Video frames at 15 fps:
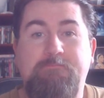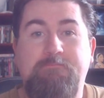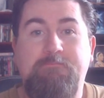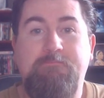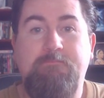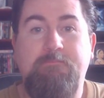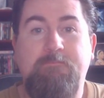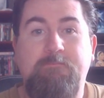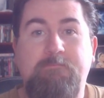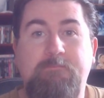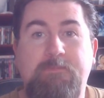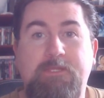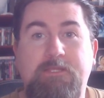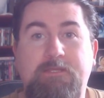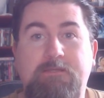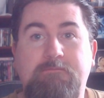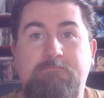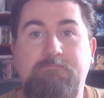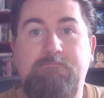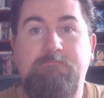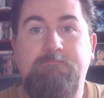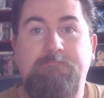
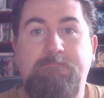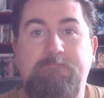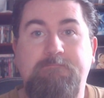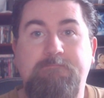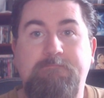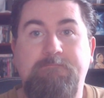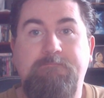(no one is talking)